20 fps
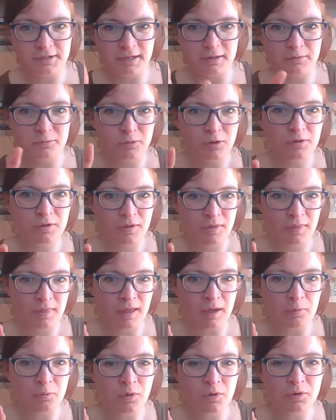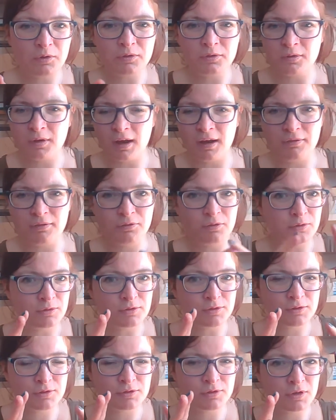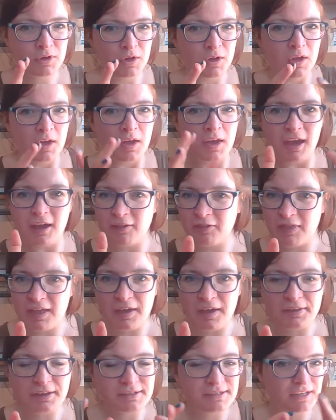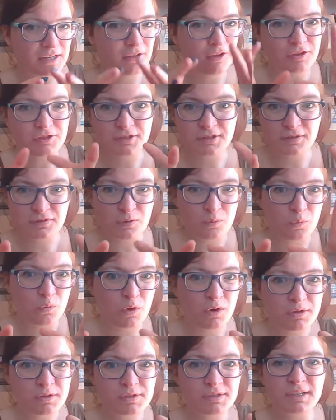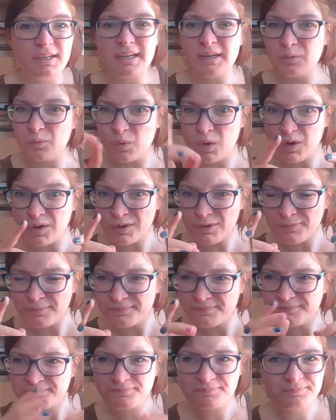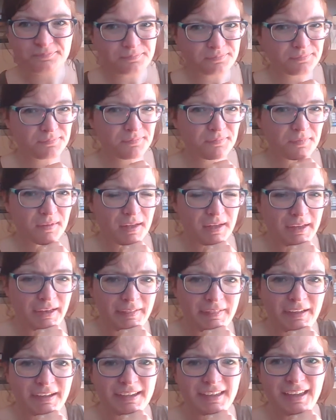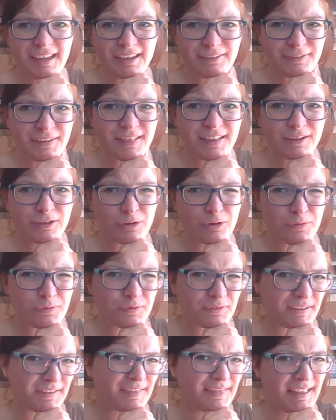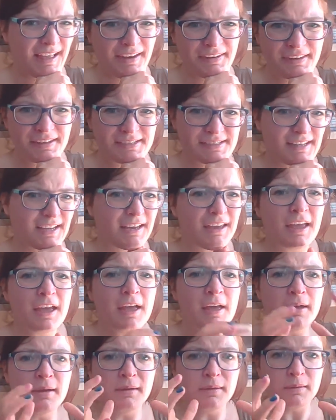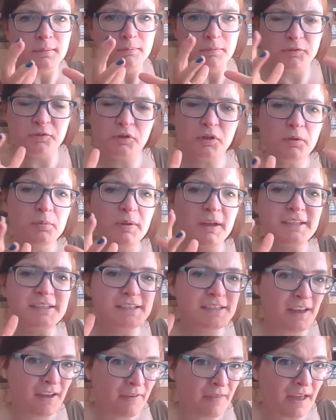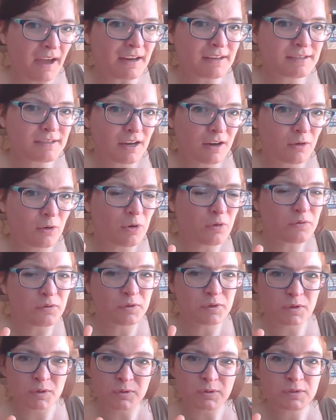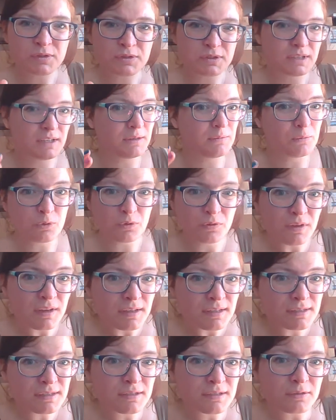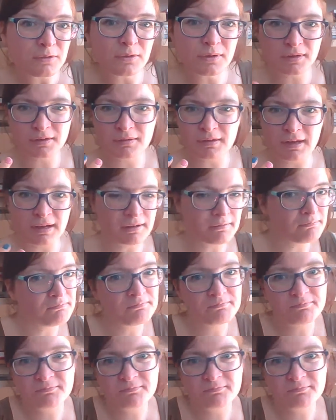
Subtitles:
second one in that one, have used Atlantis and lots of different ones in one. And like, I feel like often Atlantis, like mythical places like that, are often used in movies or in like